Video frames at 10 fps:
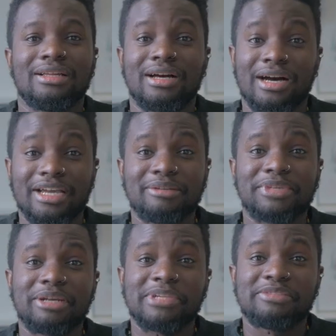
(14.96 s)
Hi,
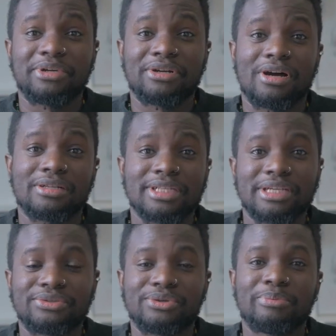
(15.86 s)
my name is Bernard
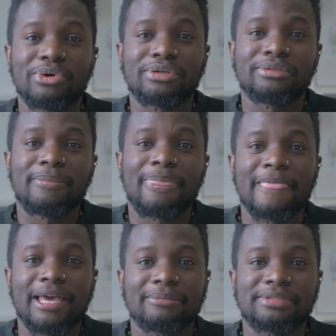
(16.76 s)
Edu Opoku,
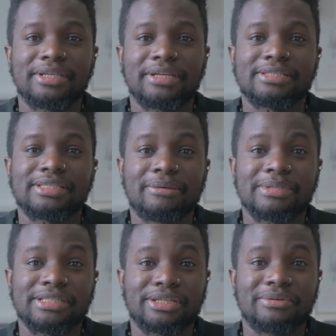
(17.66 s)
and I'm studying
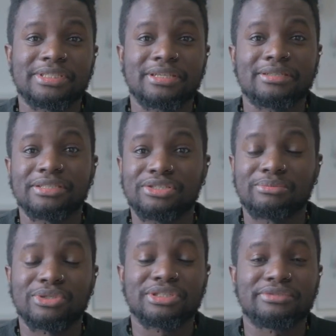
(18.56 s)
cybersecurity in
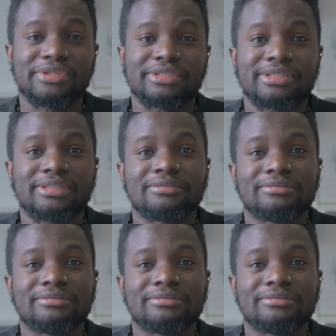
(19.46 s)
Jomo's University.